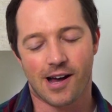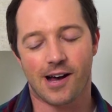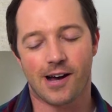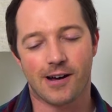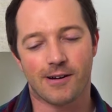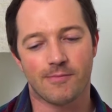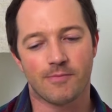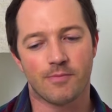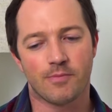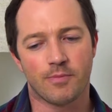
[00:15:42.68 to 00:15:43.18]

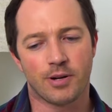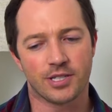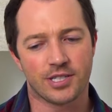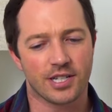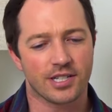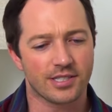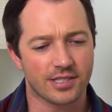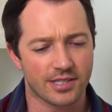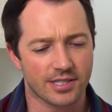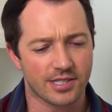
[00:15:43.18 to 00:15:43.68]
But
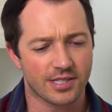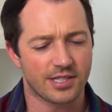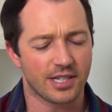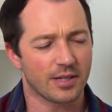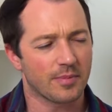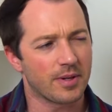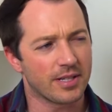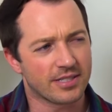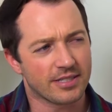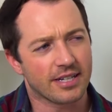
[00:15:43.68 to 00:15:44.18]
just the
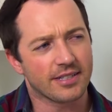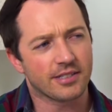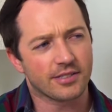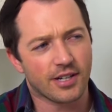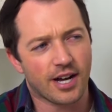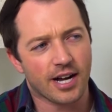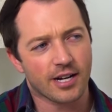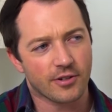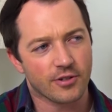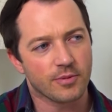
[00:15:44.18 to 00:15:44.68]
stigma inside the
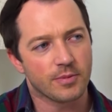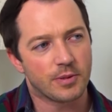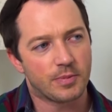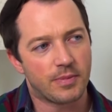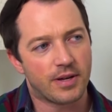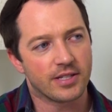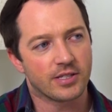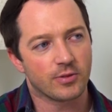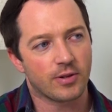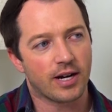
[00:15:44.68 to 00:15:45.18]
locker room with
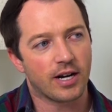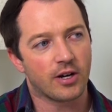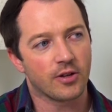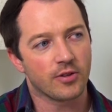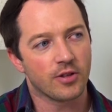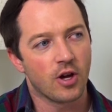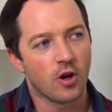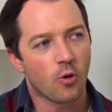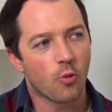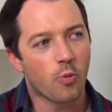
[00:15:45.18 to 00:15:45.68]
mental
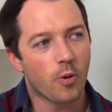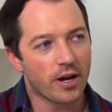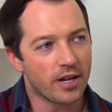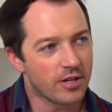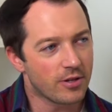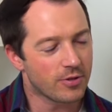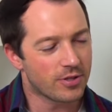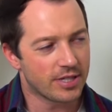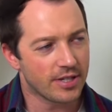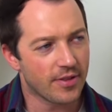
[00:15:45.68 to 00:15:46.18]
health, when
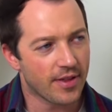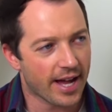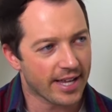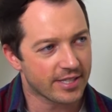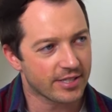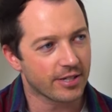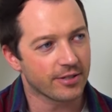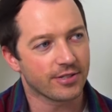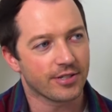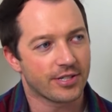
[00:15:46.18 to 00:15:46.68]
did you see that
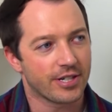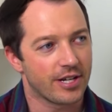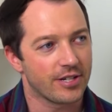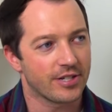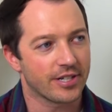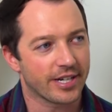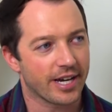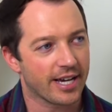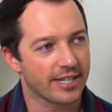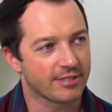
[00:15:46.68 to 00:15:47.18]
start to change
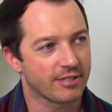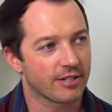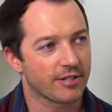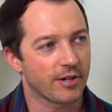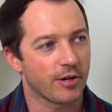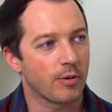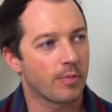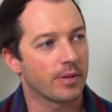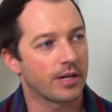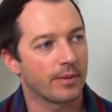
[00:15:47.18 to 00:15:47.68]
and guys start to
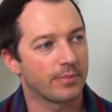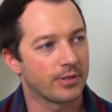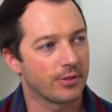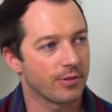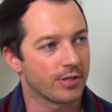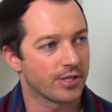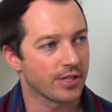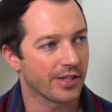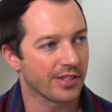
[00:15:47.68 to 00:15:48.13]
open up to each